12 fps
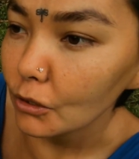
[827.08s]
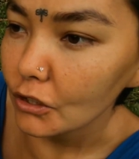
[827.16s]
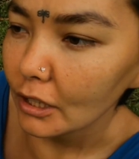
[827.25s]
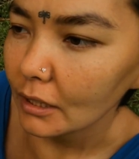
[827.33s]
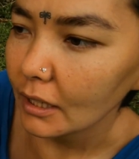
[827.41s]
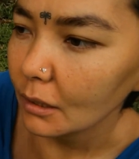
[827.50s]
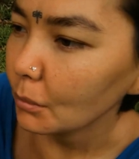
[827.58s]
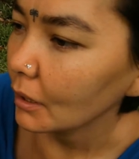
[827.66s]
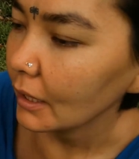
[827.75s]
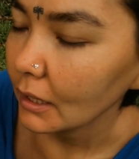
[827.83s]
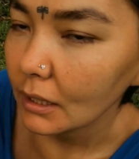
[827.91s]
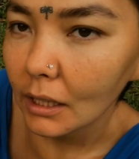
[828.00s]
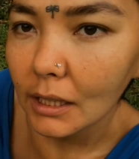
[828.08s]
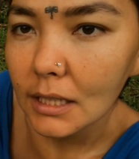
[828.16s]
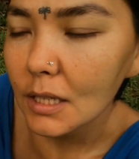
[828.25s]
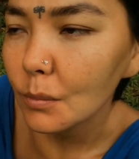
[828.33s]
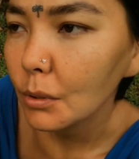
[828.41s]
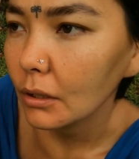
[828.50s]
wish I did, but I
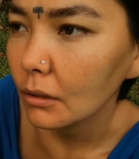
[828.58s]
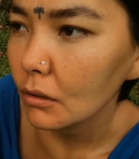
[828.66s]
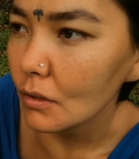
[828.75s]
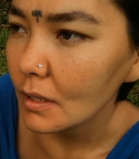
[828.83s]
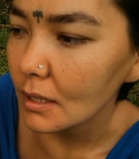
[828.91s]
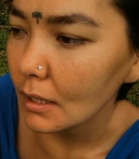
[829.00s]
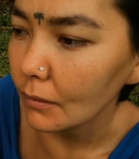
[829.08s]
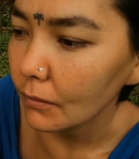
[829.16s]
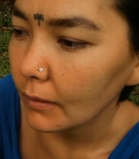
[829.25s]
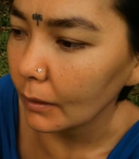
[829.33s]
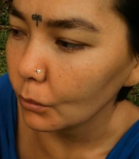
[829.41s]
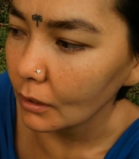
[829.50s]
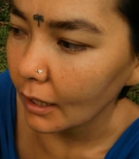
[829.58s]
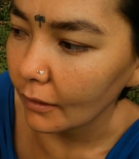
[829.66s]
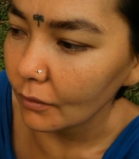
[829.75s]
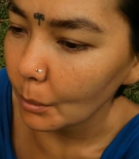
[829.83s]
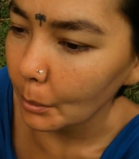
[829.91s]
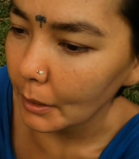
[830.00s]
can't, because if I will
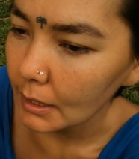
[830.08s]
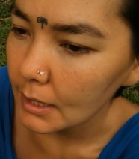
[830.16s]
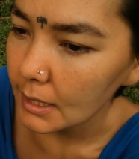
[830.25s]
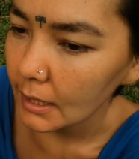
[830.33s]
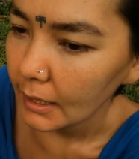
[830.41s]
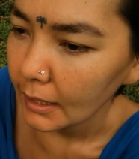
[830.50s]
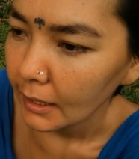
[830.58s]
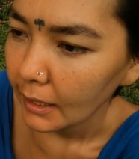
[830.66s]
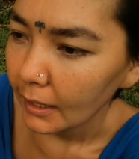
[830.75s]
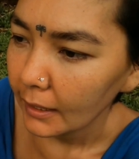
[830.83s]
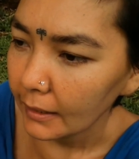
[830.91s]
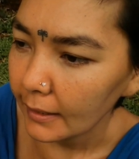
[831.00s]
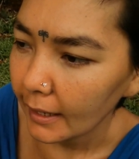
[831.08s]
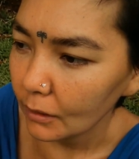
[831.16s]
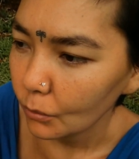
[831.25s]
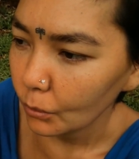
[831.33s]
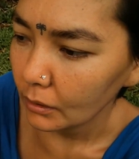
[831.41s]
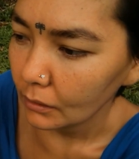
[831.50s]
have a pet,
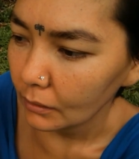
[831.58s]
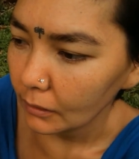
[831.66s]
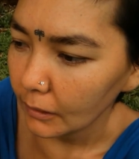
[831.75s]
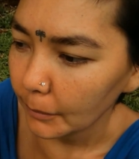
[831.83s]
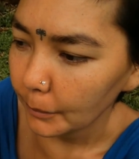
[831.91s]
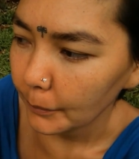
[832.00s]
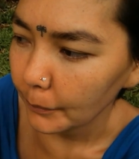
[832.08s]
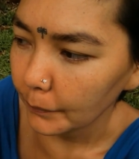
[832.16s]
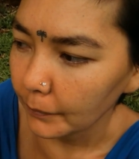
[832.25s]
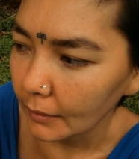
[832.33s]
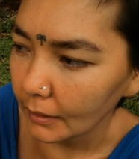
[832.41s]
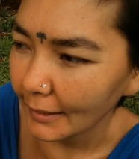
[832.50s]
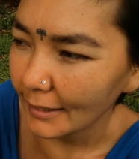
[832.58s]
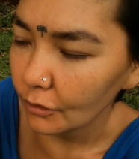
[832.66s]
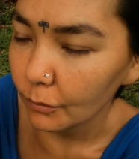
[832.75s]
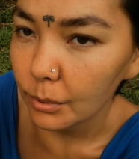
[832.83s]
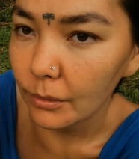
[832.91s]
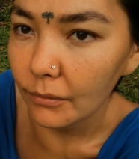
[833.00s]
that will
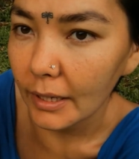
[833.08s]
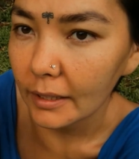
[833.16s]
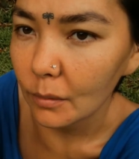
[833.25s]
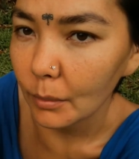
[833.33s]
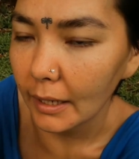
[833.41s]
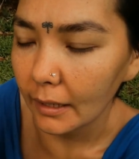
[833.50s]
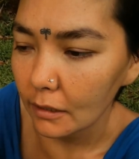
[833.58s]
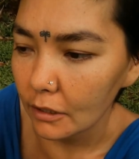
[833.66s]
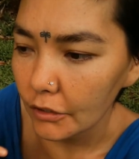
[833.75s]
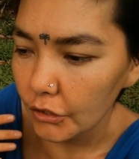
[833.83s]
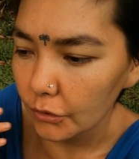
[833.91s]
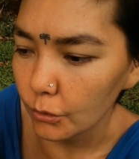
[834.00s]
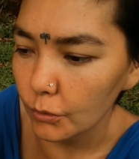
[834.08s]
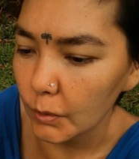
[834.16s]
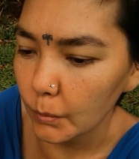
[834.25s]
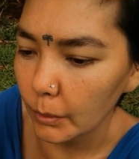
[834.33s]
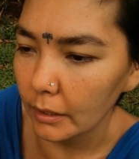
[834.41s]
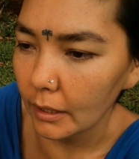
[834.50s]
kind of prevent my energy to
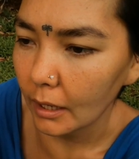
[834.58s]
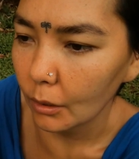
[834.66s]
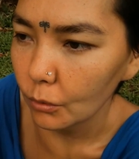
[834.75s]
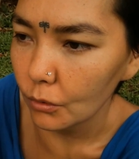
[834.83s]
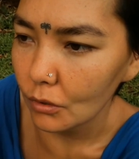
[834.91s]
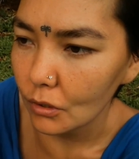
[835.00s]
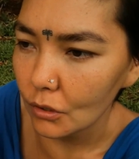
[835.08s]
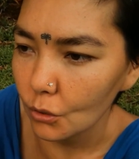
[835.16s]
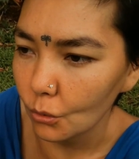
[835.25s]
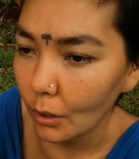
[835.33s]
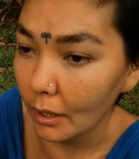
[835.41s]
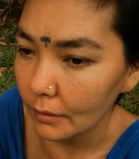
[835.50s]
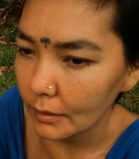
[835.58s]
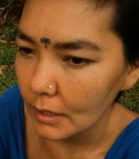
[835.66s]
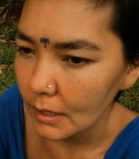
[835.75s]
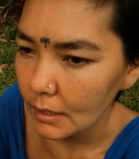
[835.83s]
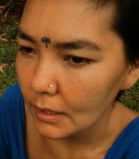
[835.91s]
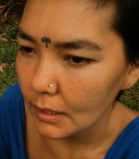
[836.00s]
spread out to
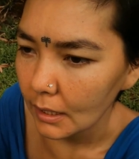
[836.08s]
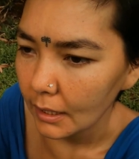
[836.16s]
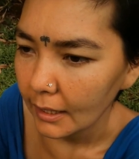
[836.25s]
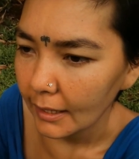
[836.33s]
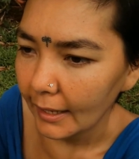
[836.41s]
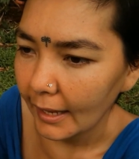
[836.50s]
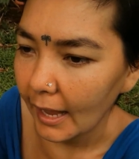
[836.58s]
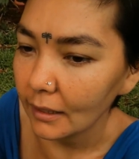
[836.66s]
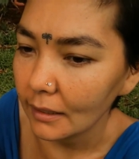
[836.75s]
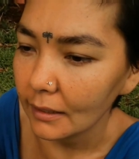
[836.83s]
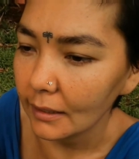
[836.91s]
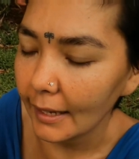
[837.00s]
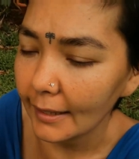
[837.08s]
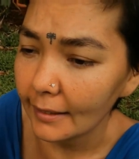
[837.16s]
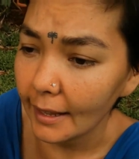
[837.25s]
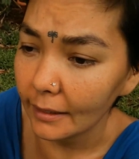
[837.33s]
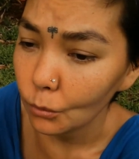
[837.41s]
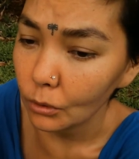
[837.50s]
others, and
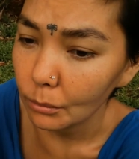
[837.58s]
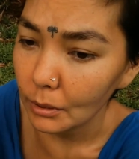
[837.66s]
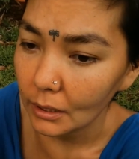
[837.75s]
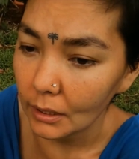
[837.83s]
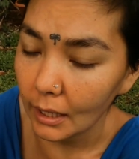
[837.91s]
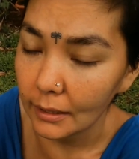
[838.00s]
that will be